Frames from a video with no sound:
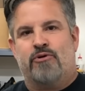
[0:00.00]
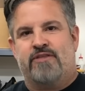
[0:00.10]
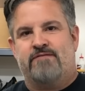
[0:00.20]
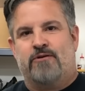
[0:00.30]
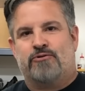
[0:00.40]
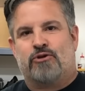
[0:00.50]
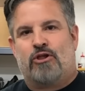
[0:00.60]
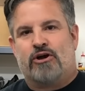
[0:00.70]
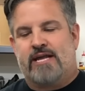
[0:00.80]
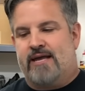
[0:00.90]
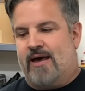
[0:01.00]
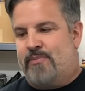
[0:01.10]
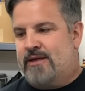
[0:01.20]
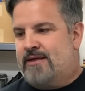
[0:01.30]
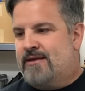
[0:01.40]
with the filter clogging
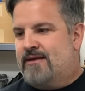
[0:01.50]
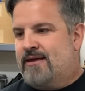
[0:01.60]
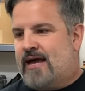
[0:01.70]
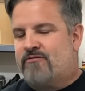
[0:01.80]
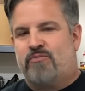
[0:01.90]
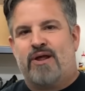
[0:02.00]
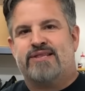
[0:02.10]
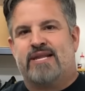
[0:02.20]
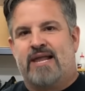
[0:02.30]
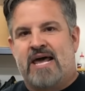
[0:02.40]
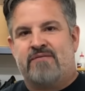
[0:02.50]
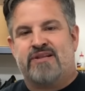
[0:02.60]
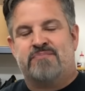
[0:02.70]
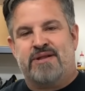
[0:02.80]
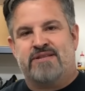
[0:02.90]
up. I've replaced a lot of
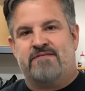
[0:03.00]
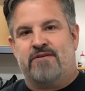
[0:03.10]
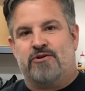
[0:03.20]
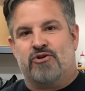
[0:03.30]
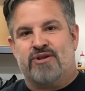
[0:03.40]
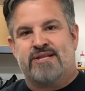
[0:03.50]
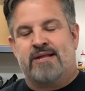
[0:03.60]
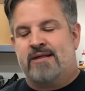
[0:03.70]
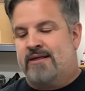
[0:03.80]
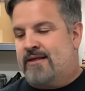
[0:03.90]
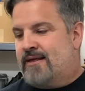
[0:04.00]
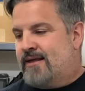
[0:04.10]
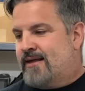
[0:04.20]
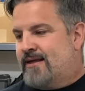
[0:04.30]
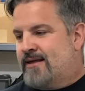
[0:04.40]
expensive filters.
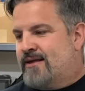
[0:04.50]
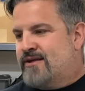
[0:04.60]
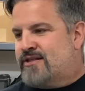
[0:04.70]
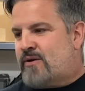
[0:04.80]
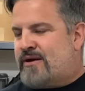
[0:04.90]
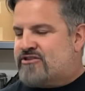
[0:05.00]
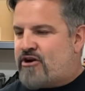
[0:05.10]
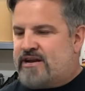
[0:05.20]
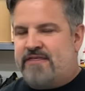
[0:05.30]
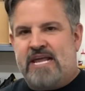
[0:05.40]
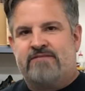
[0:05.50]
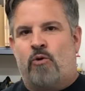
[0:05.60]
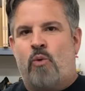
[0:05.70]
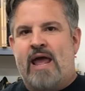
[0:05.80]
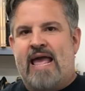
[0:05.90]
So I was trying to think of a
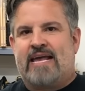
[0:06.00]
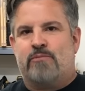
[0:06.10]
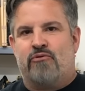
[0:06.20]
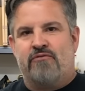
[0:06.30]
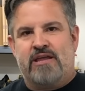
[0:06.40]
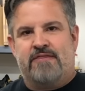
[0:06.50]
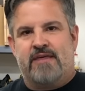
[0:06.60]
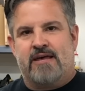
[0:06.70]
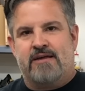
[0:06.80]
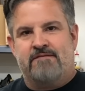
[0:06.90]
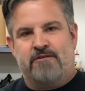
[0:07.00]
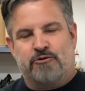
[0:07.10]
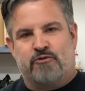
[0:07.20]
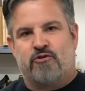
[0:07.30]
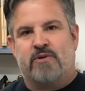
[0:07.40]
way I could prevent the
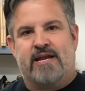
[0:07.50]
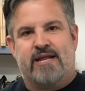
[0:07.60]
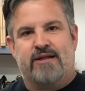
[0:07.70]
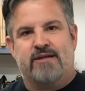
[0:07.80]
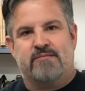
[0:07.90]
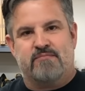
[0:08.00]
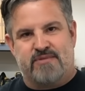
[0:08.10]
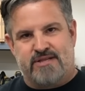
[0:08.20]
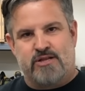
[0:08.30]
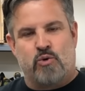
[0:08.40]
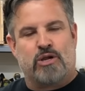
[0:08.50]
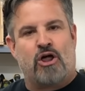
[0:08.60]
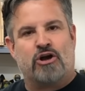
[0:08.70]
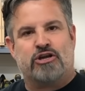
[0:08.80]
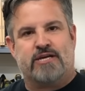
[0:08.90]
filter from getting so
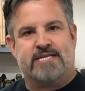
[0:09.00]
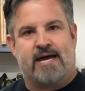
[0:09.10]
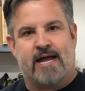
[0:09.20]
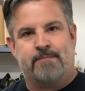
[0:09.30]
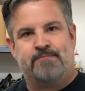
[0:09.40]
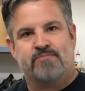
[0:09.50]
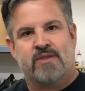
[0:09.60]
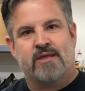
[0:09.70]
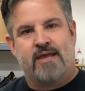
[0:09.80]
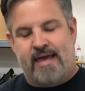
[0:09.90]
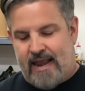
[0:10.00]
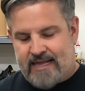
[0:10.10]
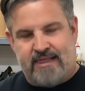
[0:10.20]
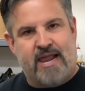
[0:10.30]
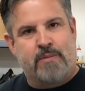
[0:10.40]
clogged all the time. And
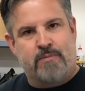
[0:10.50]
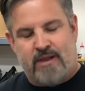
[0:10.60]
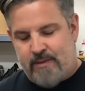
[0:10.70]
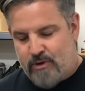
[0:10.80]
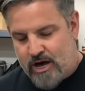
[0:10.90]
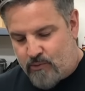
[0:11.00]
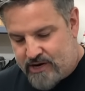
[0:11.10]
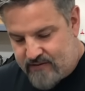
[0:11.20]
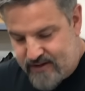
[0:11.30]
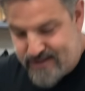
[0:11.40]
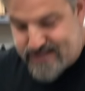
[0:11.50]
like a lot of people, I bought one of these